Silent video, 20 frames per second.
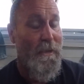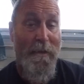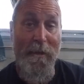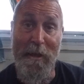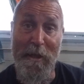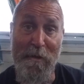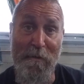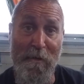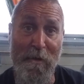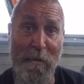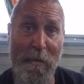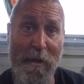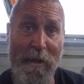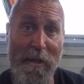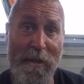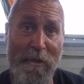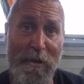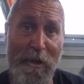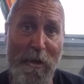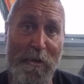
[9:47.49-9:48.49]
Thanks for the
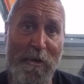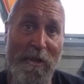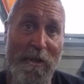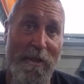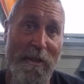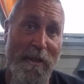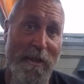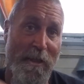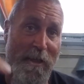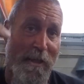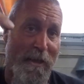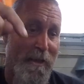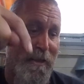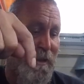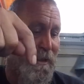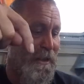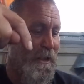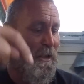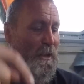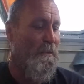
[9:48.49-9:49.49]
beers, using the
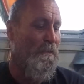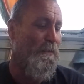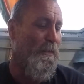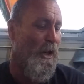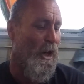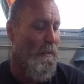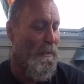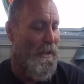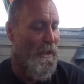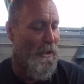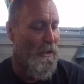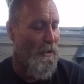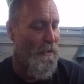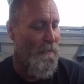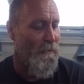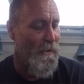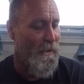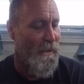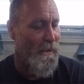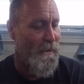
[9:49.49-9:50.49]
buy me a
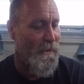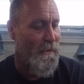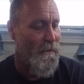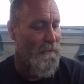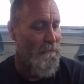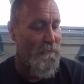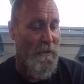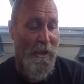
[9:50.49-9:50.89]
coffee link.